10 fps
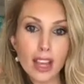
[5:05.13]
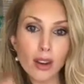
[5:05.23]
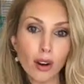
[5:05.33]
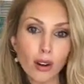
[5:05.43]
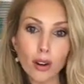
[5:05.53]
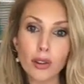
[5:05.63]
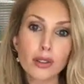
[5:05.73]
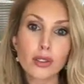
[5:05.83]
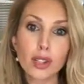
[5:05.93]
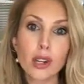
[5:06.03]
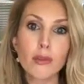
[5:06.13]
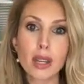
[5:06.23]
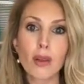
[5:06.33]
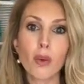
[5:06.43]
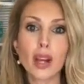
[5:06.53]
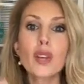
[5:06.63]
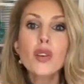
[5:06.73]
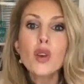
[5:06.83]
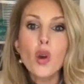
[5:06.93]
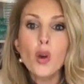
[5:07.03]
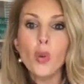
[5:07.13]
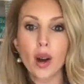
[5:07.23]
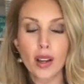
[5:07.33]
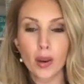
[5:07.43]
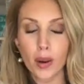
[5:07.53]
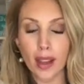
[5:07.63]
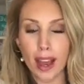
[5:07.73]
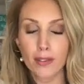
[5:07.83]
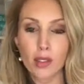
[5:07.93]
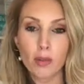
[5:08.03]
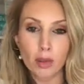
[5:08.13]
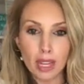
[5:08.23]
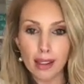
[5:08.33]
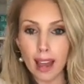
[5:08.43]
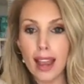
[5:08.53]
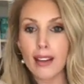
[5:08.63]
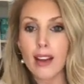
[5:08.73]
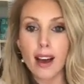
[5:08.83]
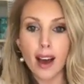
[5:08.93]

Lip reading: Your goals should be what you want your life to be like,